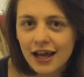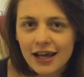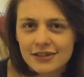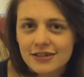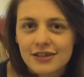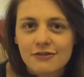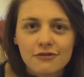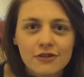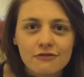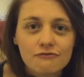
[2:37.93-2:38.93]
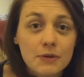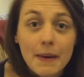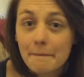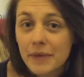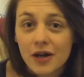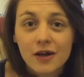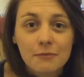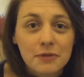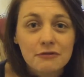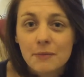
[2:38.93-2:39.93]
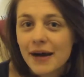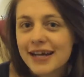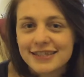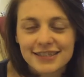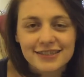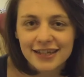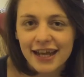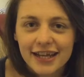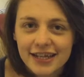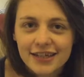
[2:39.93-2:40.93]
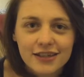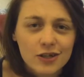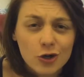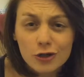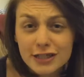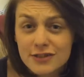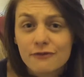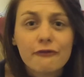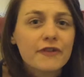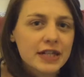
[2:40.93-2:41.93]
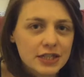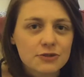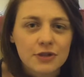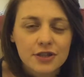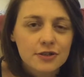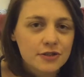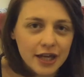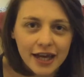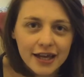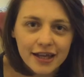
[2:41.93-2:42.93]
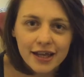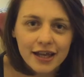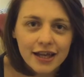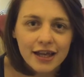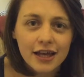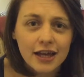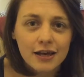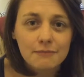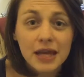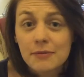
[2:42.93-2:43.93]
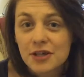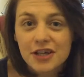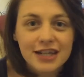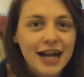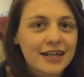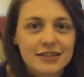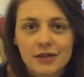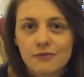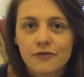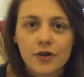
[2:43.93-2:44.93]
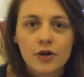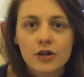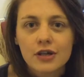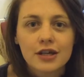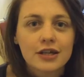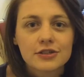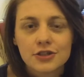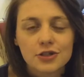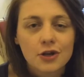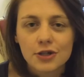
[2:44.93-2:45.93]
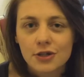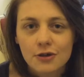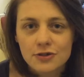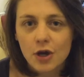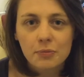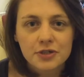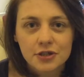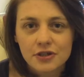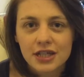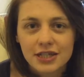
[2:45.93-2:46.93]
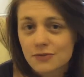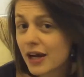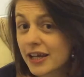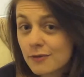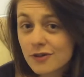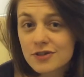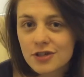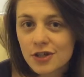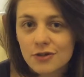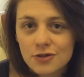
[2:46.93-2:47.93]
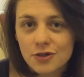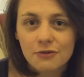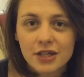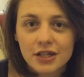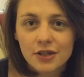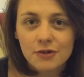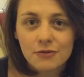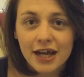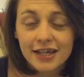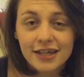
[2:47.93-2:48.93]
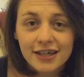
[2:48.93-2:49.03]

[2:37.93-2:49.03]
And remember, be reminded today that God isn't finished with you yet. Maybe you can ask him for to show you those opportunities where he wants to use you in a new way.